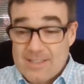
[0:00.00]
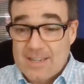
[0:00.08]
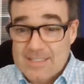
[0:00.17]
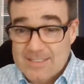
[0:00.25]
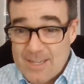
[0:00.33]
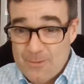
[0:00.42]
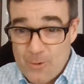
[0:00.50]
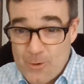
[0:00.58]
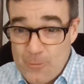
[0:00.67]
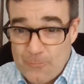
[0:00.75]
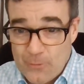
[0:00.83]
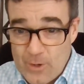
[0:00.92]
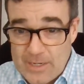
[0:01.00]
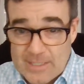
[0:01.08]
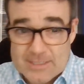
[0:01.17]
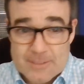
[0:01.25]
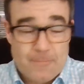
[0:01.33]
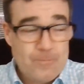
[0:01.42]
like I said, were Hugh
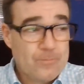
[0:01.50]
Freeze.